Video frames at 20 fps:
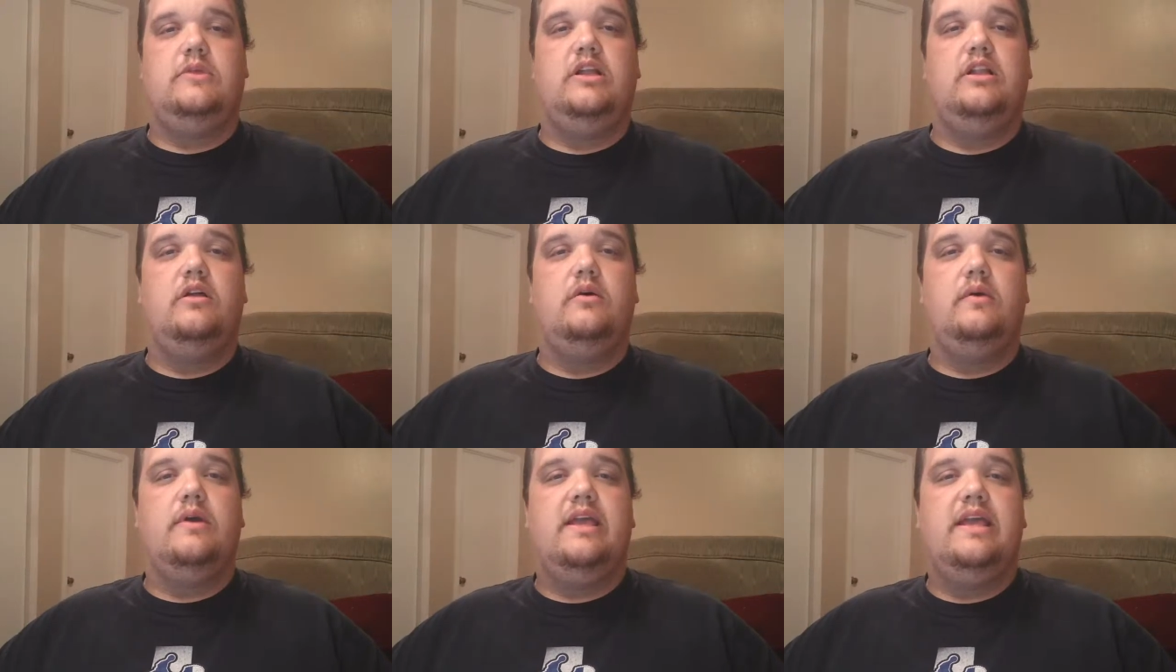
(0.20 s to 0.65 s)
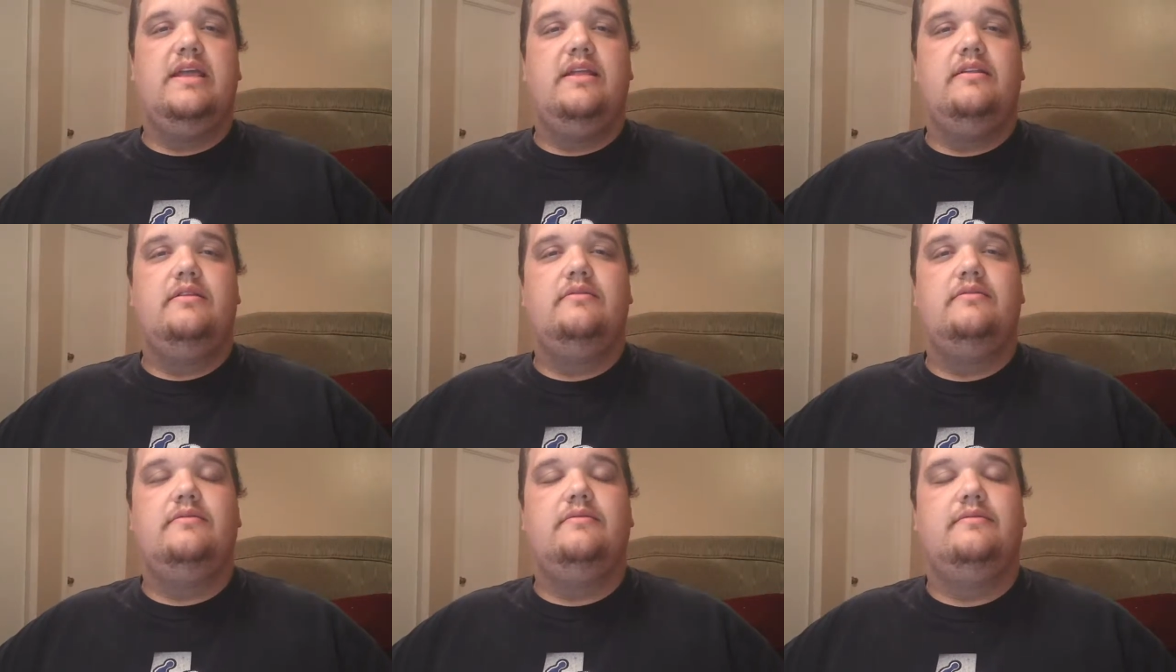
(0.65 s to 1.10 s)
Hello
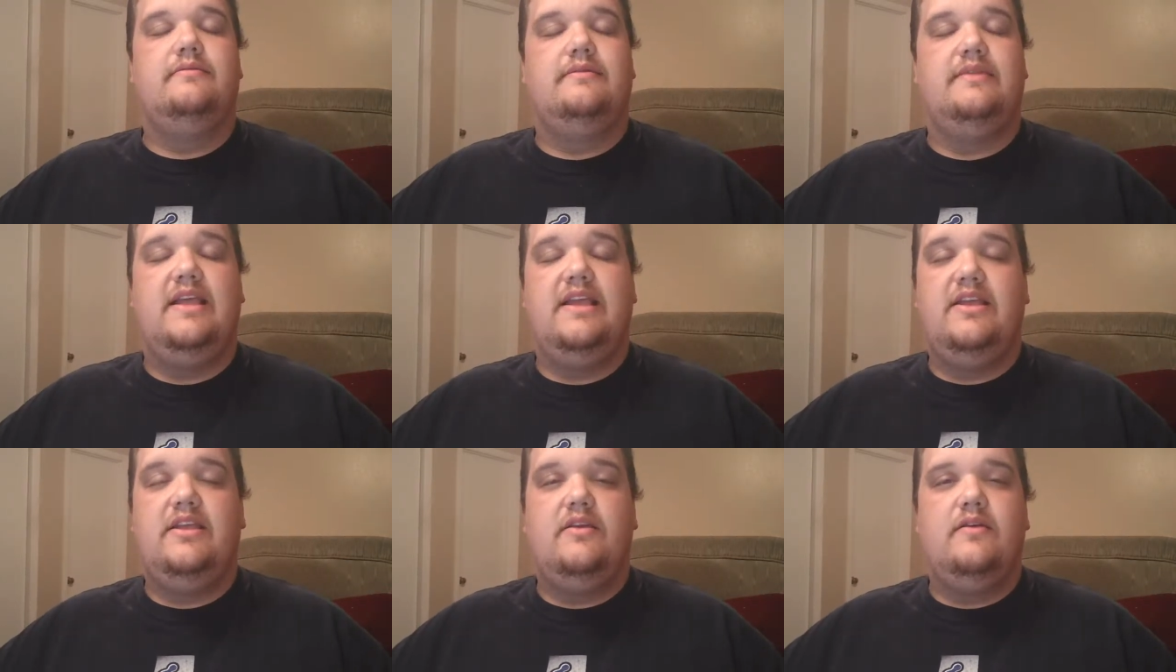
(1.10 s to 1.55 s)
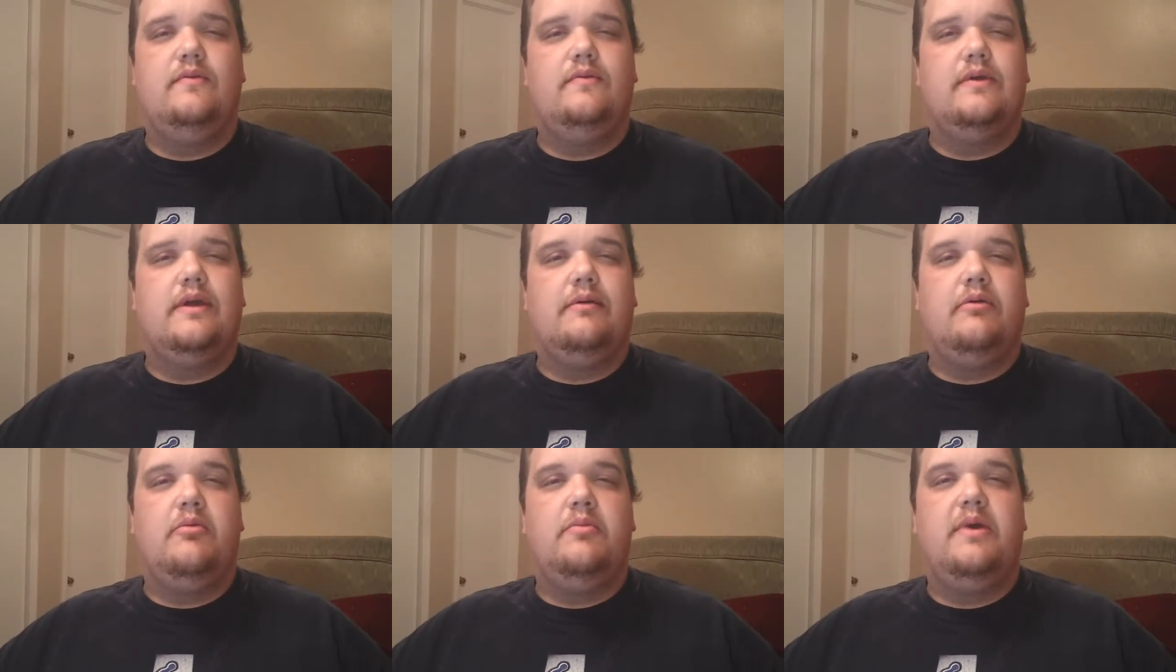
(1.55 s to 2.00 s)
again. Thank you for
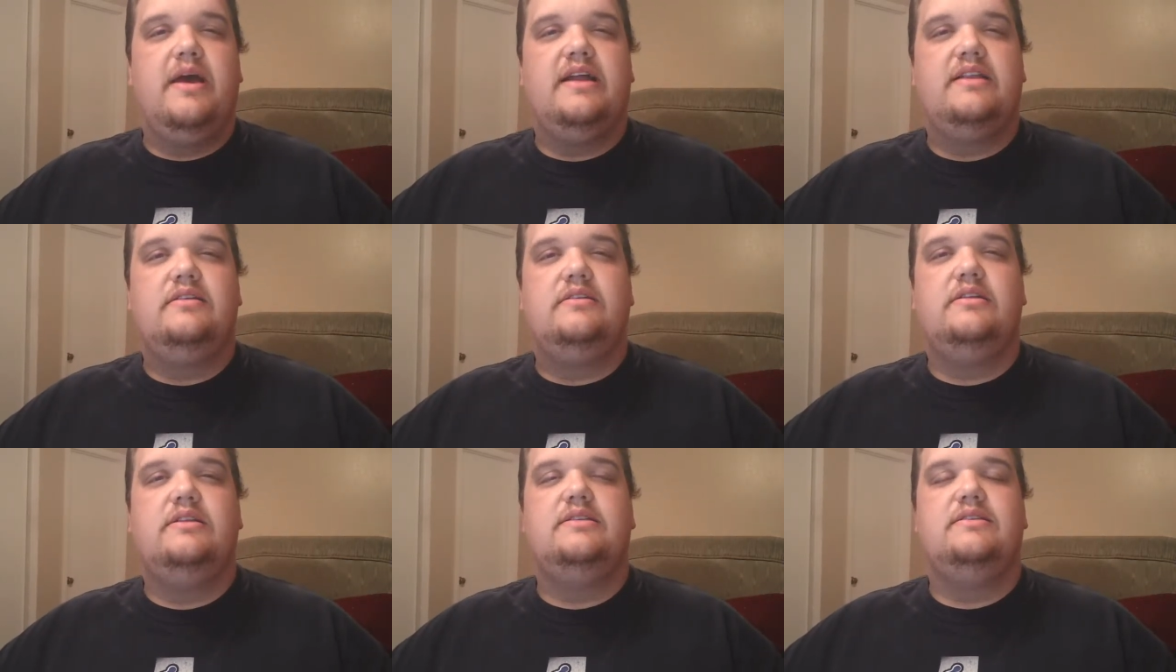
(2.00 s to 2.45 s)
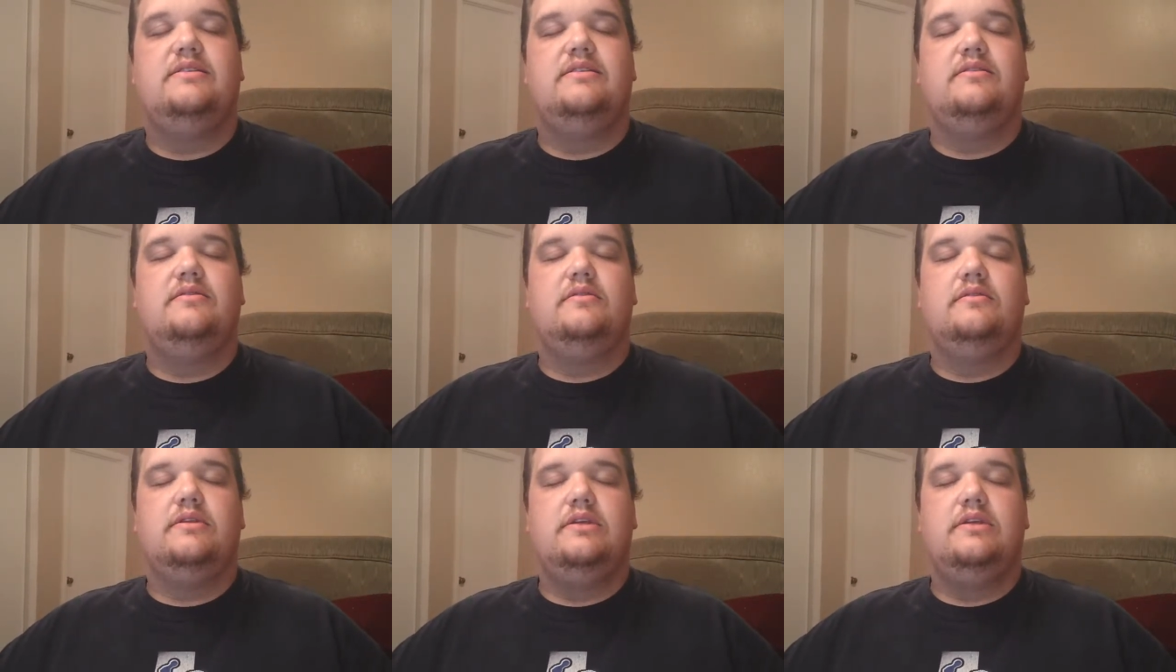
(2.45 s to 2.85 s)
coming back to listen.